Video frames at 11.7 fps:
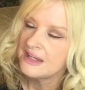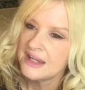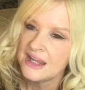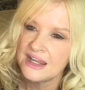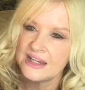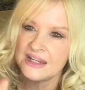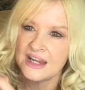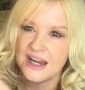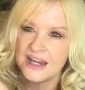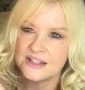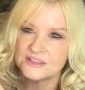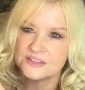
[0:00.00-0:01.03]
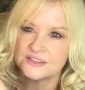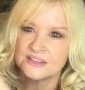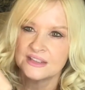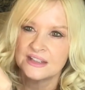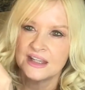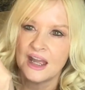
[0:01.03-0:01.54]
and it has
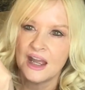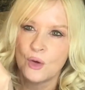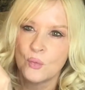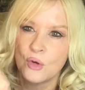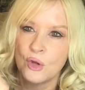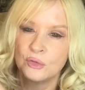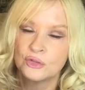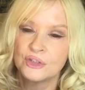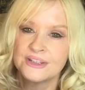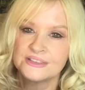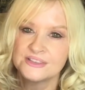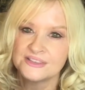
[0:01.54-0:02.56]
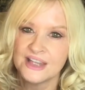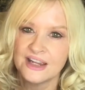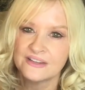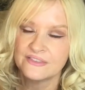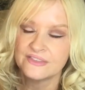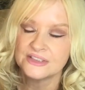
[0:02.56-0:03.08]
a roller inside
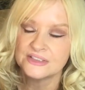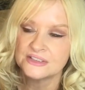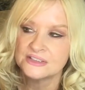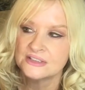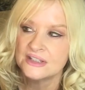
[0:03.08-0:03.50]
of it.